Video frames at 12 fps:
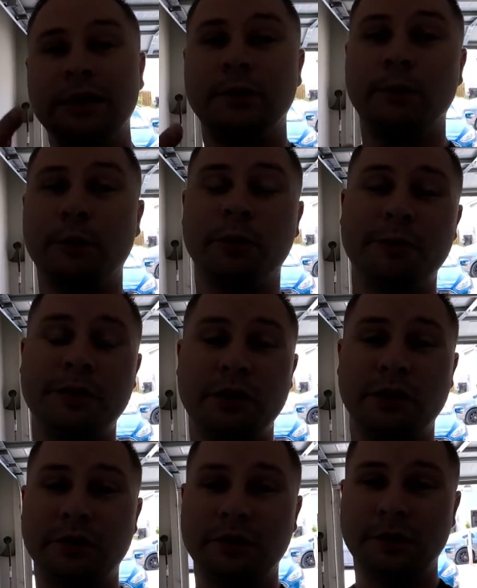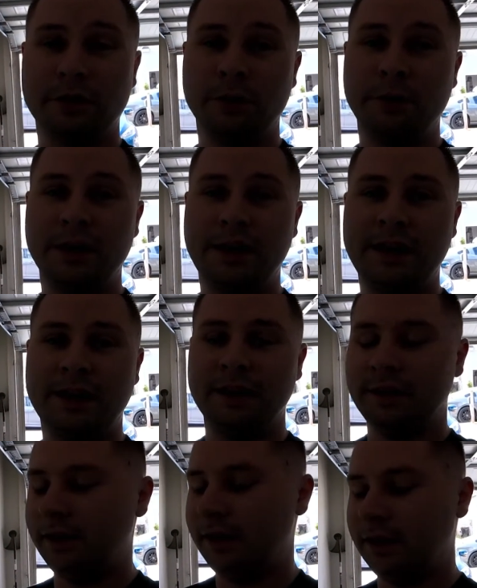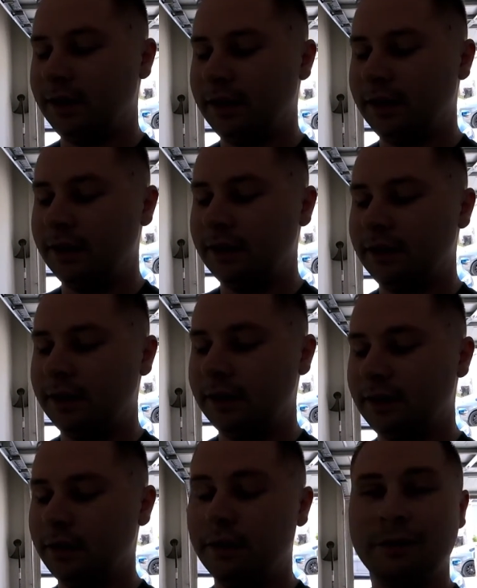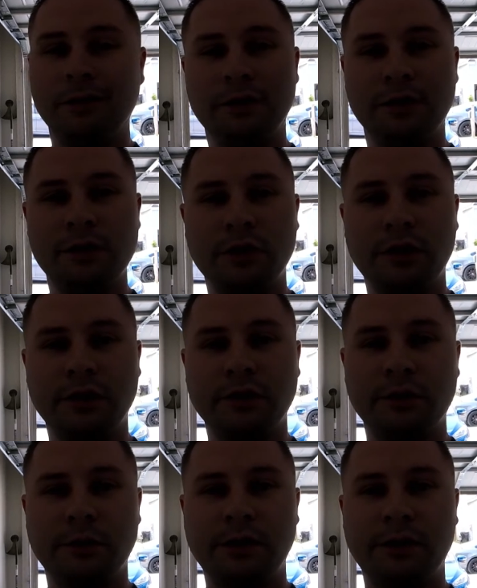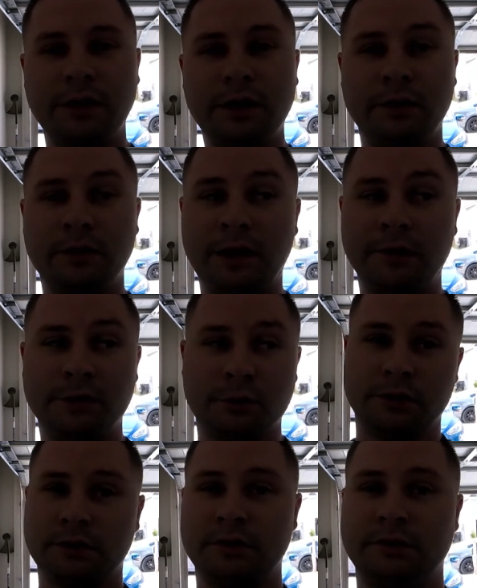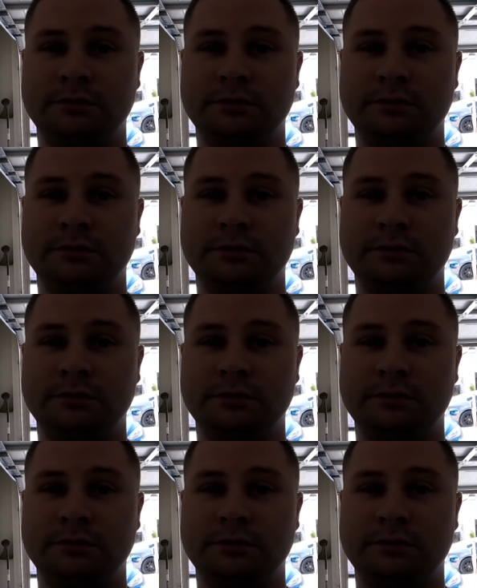we will be showing you a little bit of that, and I'll let you guys know what I think afterwards.